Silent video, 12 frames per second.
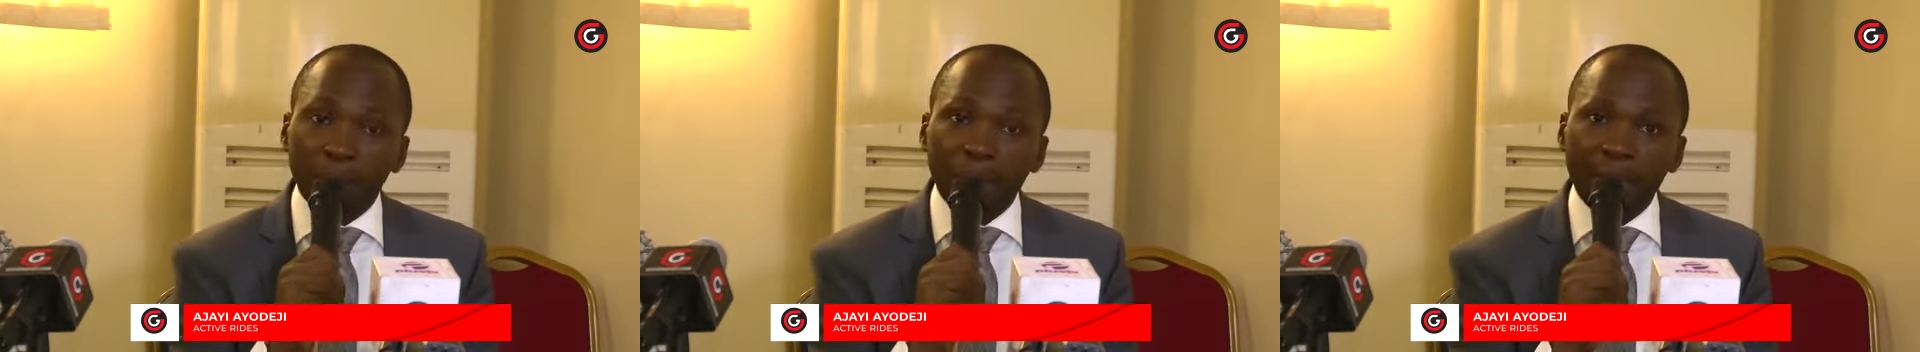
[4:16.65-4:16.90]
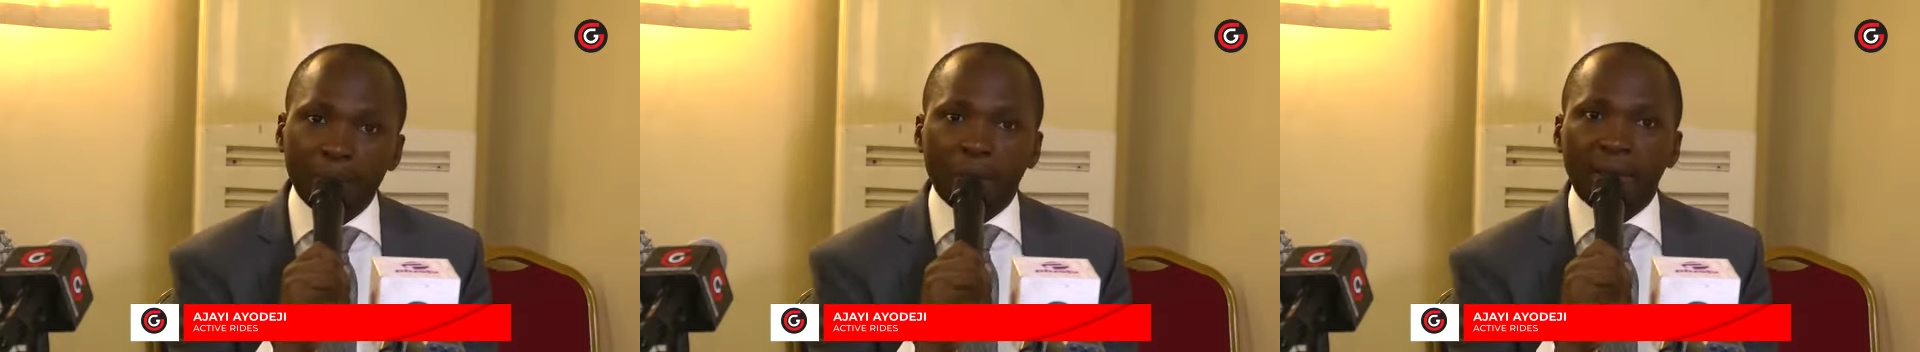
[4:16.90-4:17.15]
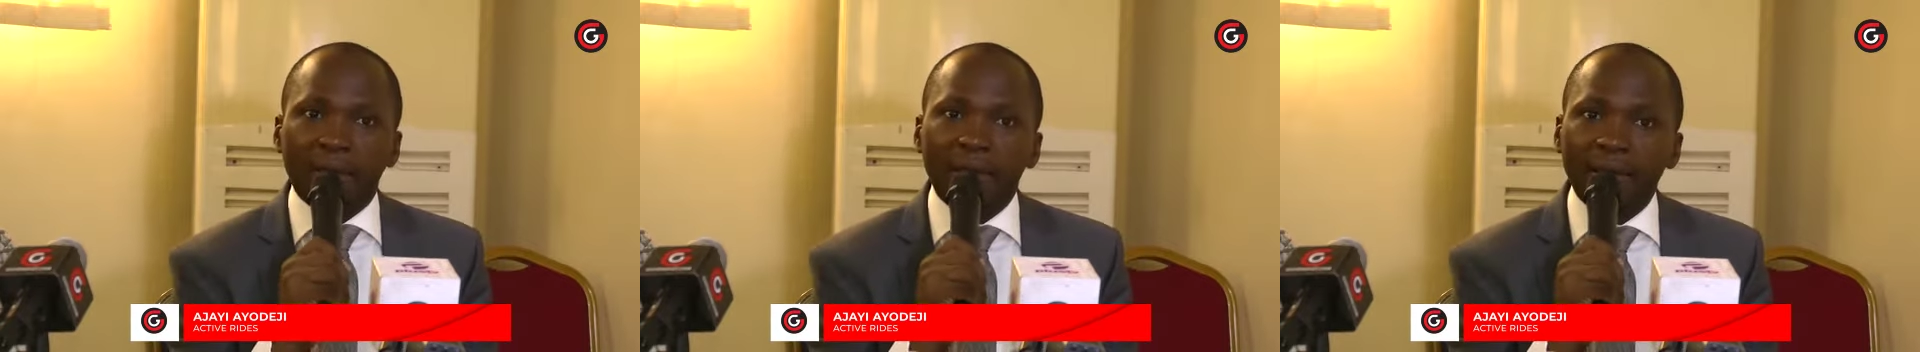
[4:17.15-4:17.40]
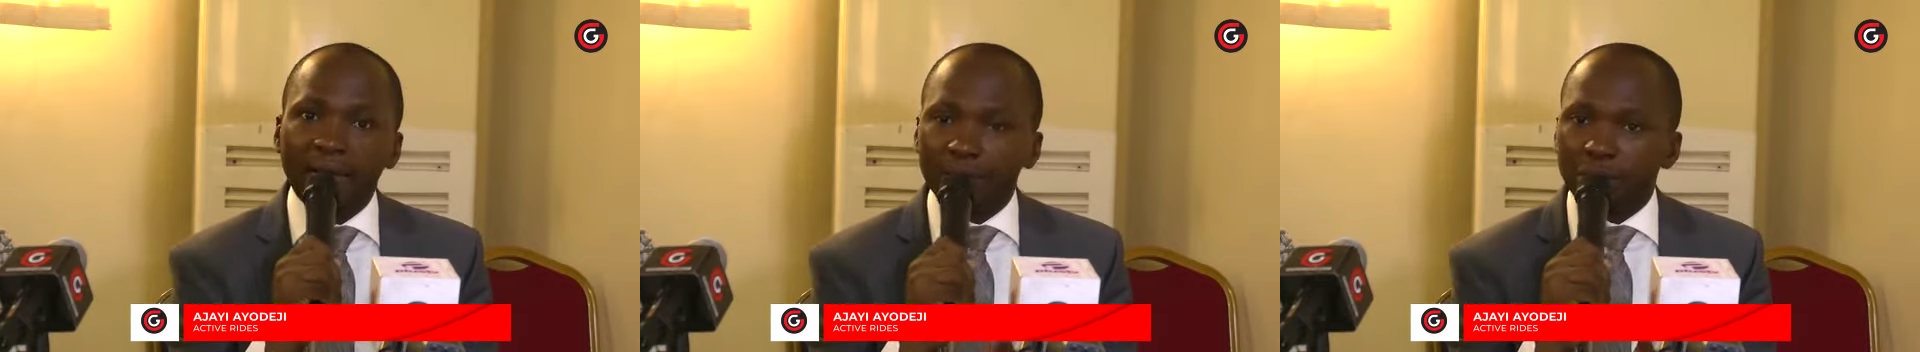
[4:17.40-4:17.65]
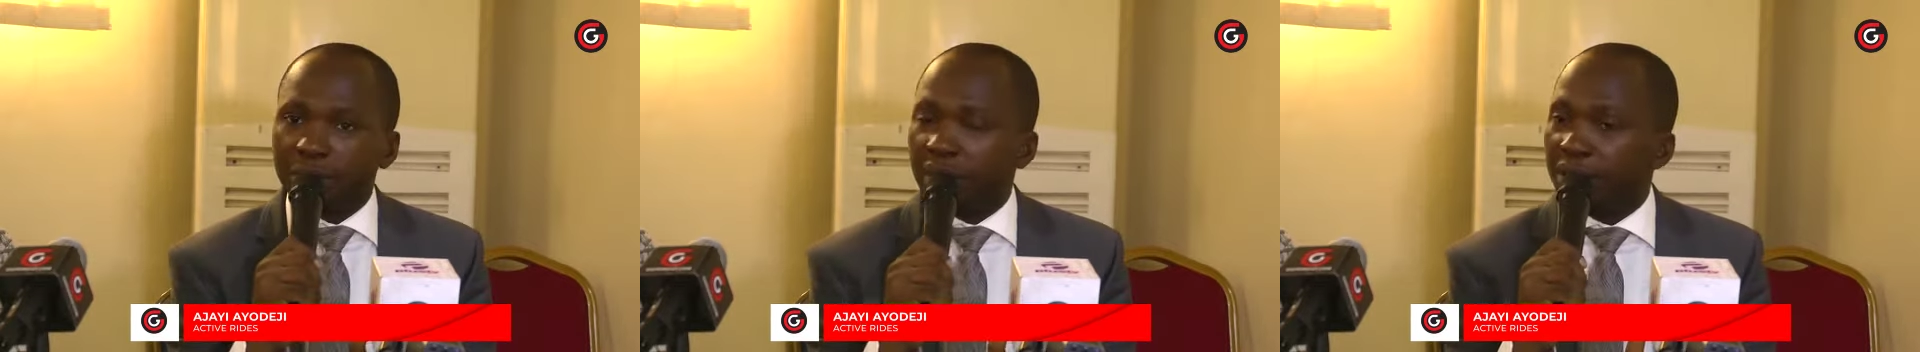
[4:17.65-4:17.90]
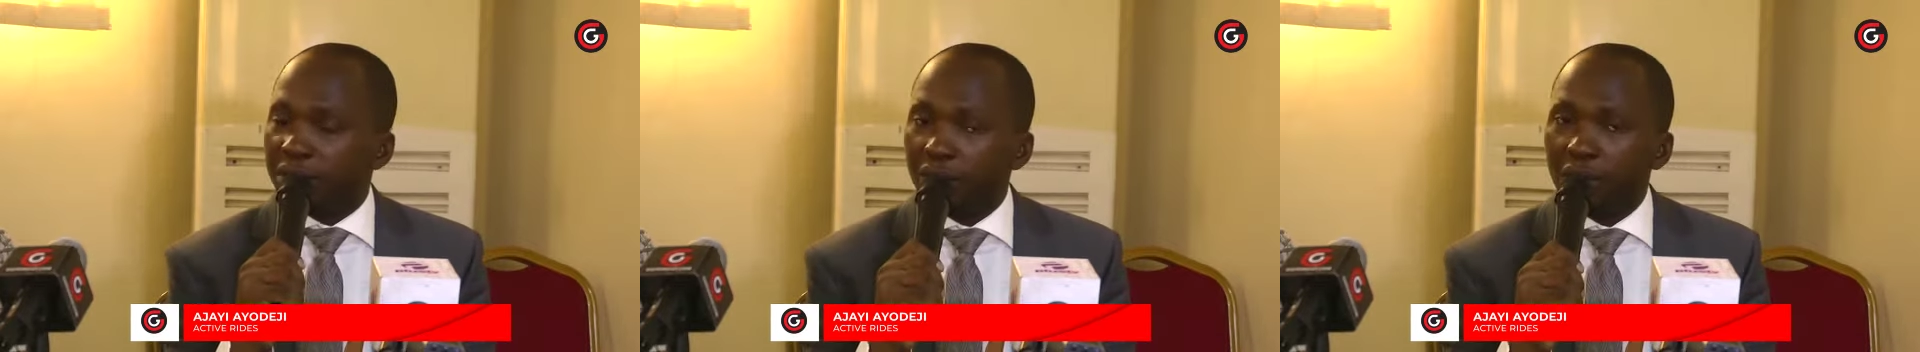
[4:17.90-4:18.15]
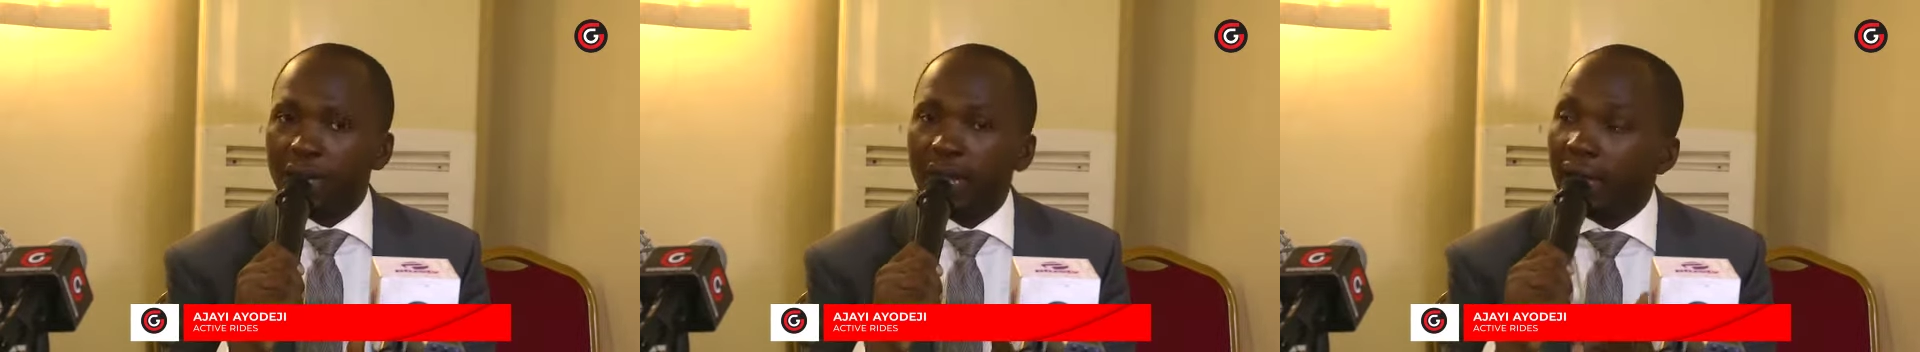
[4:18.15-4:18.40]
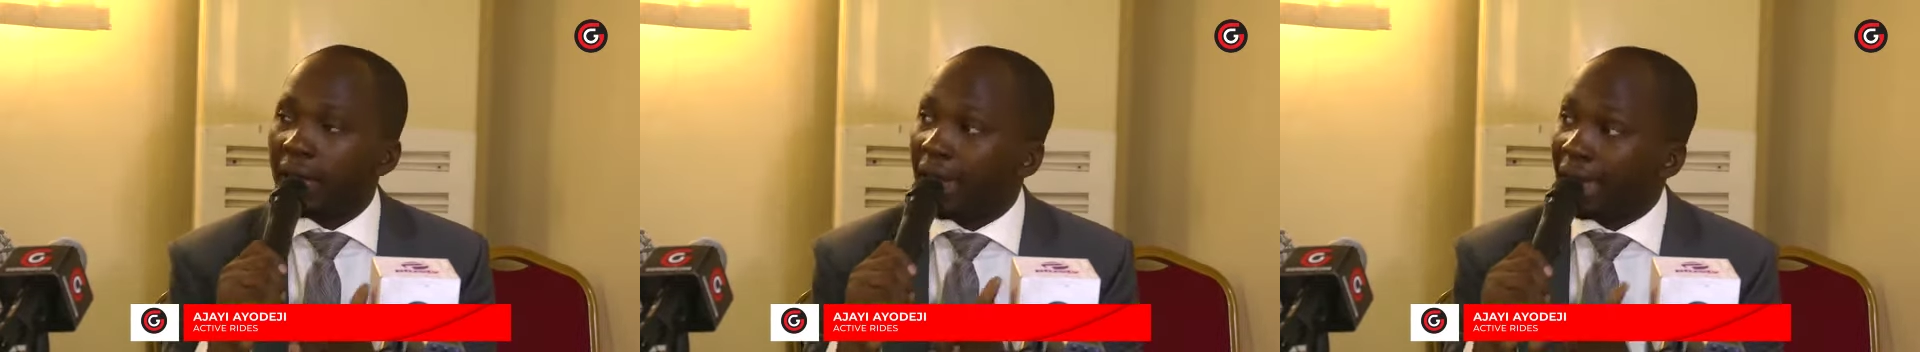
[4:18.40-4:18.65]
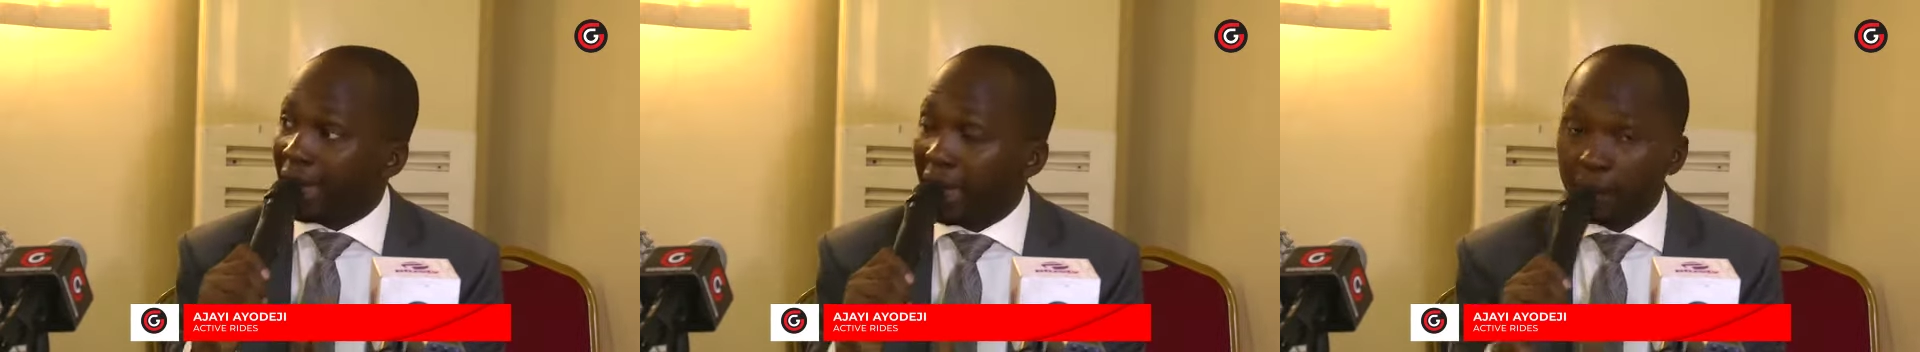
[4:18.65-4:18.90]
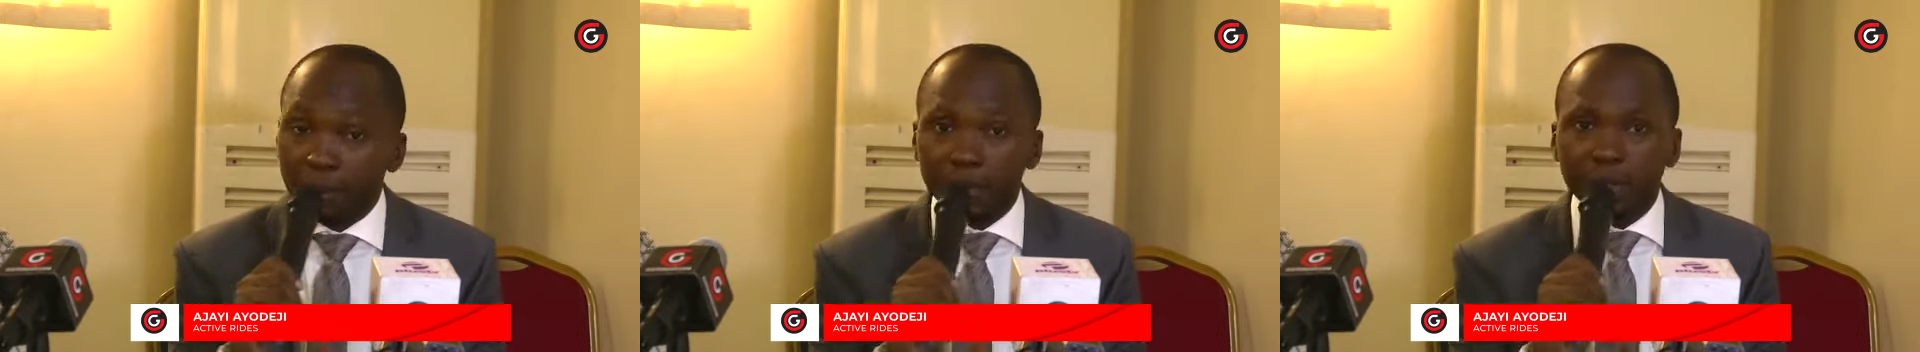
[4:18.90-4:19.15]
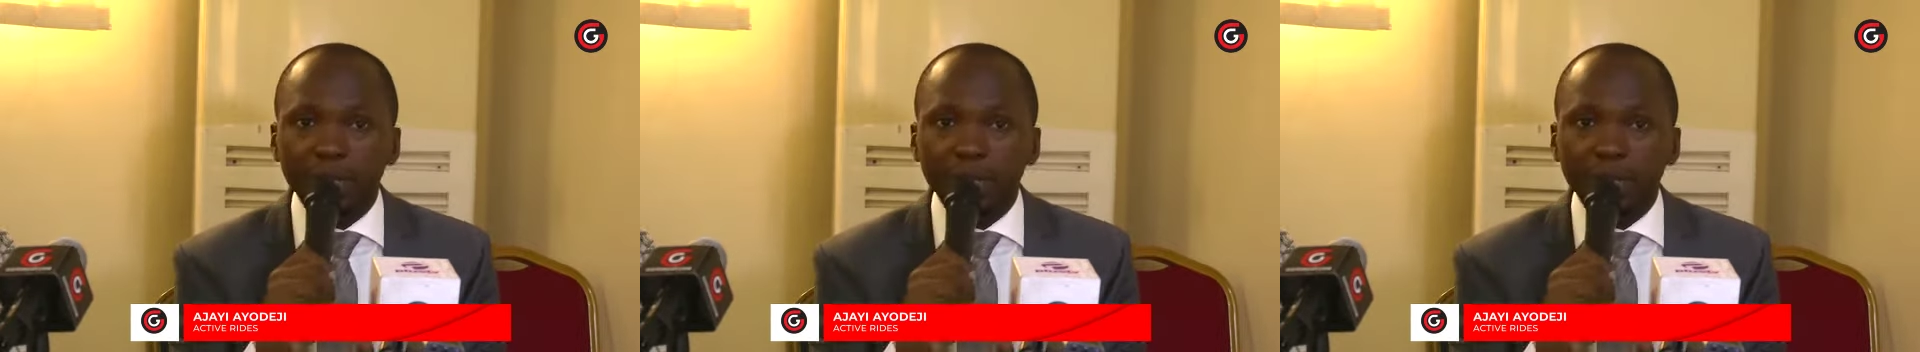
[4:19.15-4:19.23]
Pedpa Association account.